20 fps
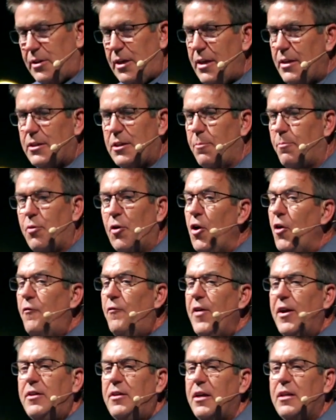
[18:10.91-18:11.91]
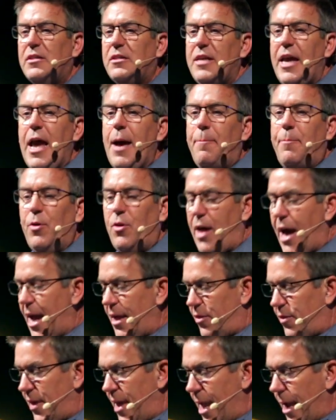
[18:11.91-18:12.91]
He's the perfect example, I
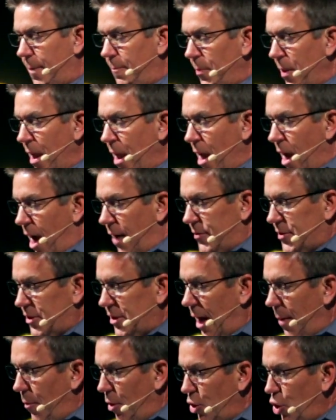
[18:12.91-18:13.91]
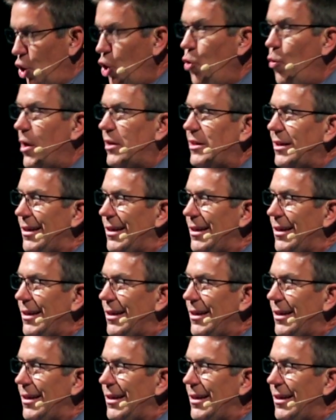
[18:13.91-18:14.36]
think, of someone who was